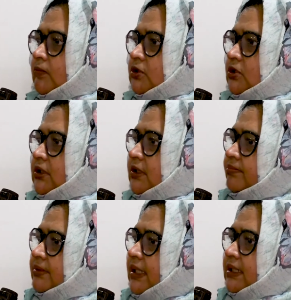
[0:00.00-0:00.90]
So,
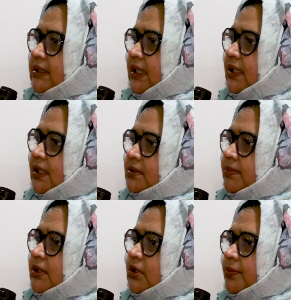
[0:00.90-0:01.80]
if there is
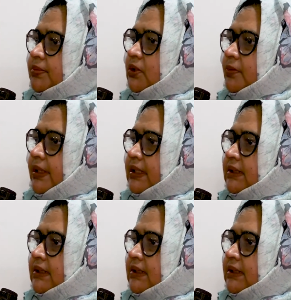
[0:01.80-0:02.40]
enlargement of the ovary,